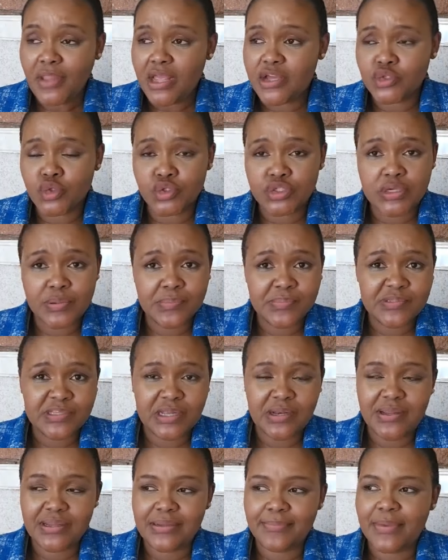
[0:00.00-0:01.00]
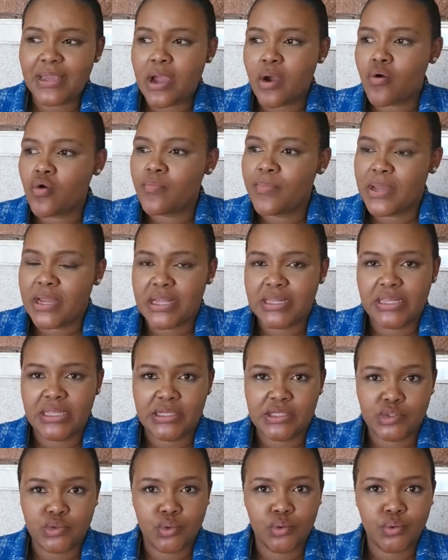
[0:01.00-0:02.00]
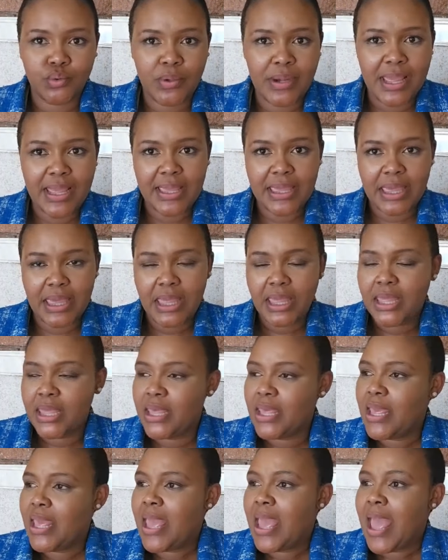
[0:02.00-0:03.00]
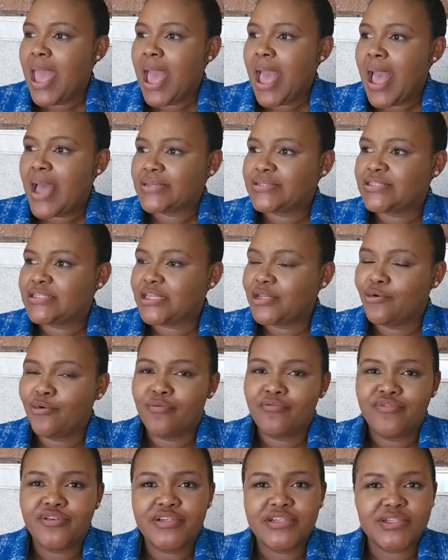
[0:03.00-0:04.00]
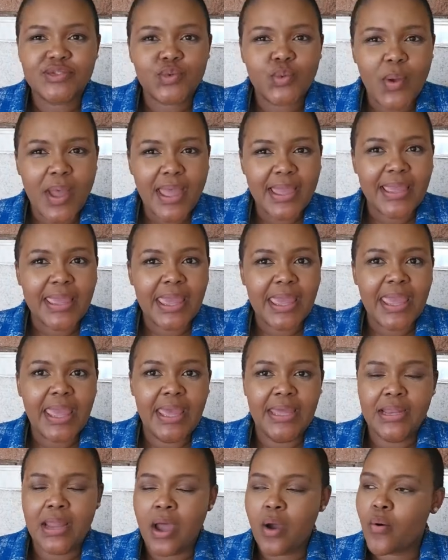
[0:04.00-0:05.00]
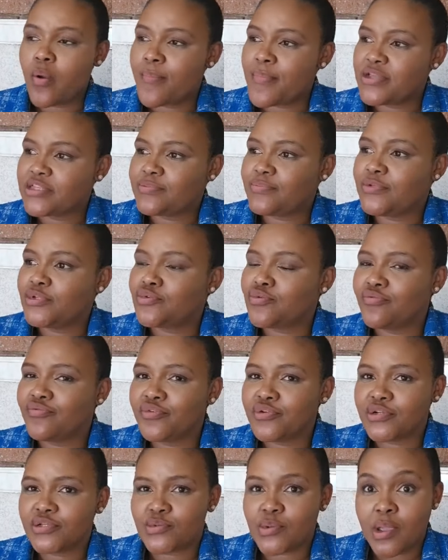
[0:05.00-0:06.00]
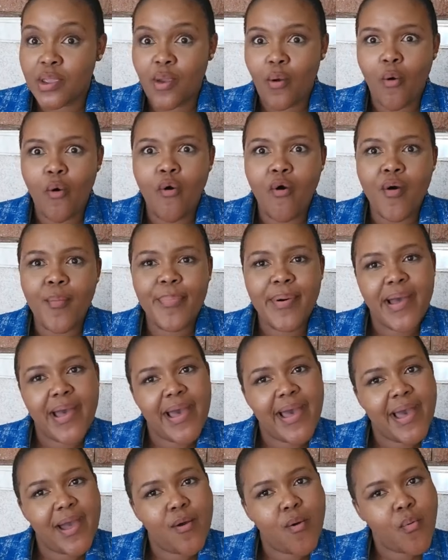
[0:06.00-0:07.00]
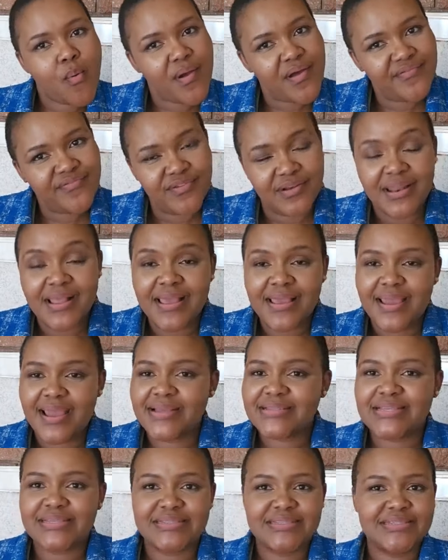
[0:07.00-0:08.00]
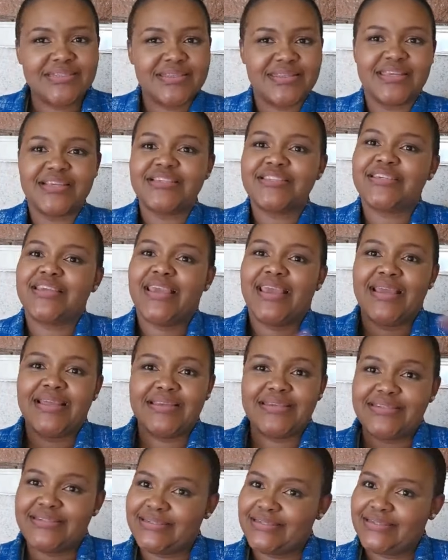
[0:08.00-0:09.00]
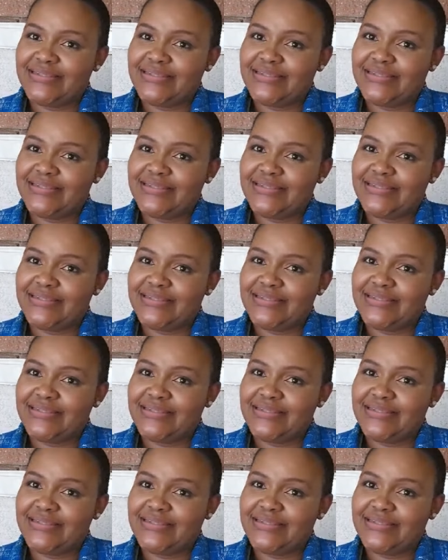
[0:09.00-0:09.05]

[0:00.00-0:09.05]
so nje umzalwane bekakhuluma kahle ngesonto lakhe asitshele ngumfundisi wakhe and how we must meet umfundisi wakhe Oh powerful Cause i didn't think she had